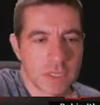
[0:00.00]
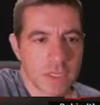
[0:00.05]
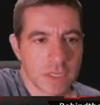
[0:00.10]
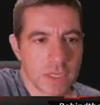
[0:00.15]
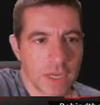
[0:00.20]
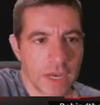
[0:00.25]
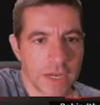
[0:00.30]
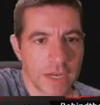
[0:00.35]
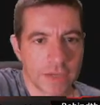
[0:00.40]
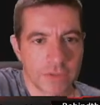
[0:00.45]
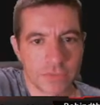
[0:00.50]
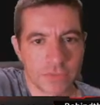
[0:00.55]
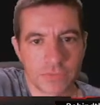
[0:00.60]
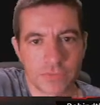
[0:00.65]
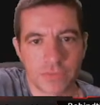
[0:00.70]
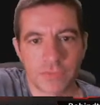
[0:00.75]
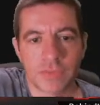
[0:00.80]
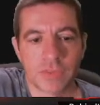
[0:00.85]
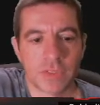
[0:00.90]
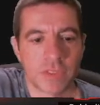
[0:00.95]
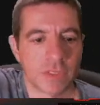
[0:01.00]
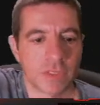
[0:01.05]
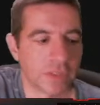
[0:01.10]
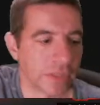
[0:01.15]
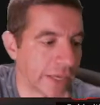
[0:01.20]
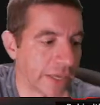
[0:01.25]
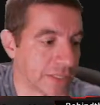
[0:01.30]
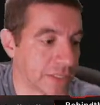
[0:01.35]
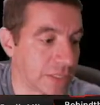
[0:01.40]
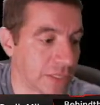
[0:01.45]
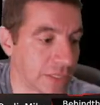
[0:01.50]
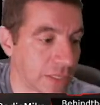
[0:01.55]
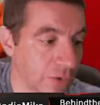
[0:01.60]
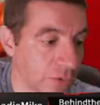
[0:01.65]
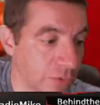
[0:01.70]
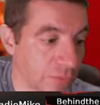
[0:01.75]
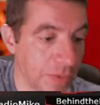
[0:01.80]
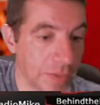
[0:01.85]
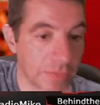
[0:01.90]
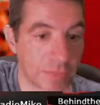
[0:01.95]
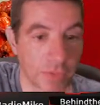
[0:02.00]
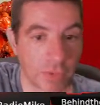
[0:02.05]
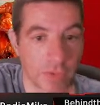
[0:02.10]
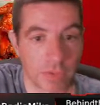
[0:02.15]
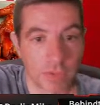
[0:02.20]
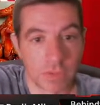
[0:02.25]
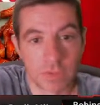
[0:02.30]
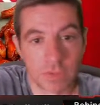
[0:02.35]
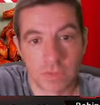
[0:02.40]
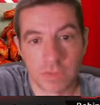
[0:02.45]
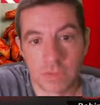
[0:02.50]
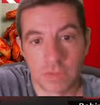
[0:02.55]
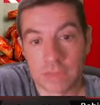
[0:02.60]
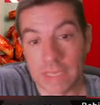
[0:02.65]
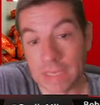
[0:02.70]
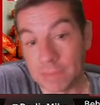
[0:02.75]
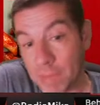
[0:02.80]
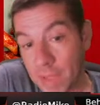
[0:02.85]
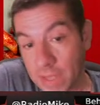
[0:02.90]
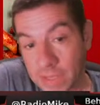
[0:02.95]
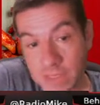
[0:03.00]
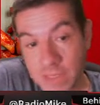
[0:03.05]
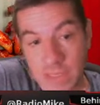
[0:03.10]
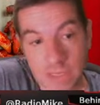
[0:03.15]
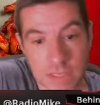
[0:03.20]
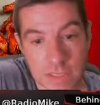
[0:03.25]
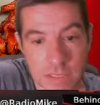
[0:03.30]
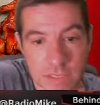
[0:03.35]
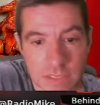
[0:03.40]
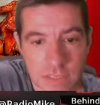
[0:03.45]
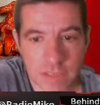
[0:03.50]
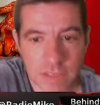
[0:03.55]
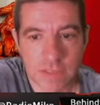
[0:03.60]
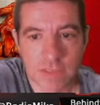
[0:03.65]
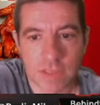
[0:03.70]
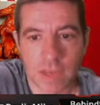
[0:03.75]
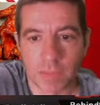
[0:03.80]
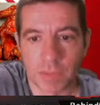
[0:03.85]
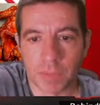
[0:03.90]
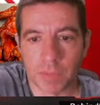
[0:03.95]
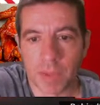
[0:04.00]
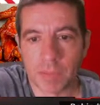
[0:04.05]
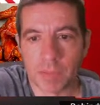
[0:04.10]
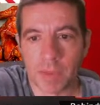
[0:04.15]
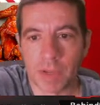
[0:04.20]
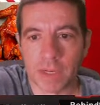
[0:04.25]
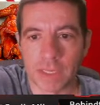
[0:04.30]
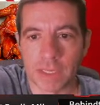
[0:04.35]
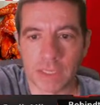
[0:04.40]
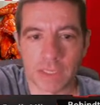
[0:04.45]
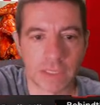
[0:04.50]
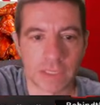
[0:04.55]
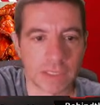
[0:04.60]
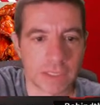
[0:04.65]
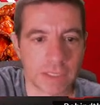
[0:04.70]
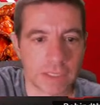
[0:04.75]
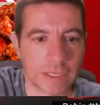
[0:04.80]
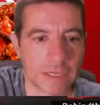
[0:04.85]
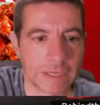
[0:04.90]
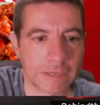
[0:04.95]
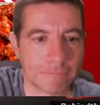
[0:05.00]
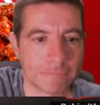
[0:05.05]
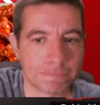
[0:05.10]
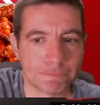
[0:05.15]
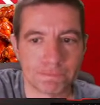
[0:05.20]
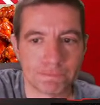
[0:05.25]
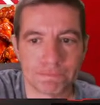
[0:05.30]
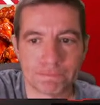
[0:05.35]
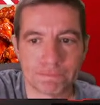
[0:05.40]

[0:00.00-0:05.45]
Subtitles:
out of 1,900 people. $10. Doubled my money. Winner